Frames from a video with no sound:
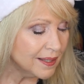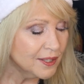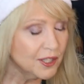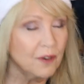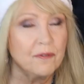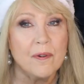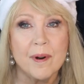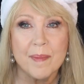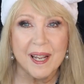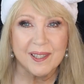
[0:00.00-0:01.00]
So
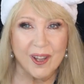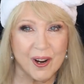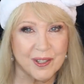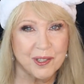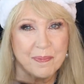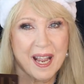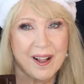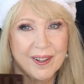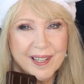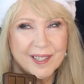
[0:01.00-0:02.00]
for my large
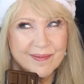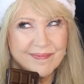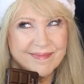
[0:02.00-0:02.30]
palette,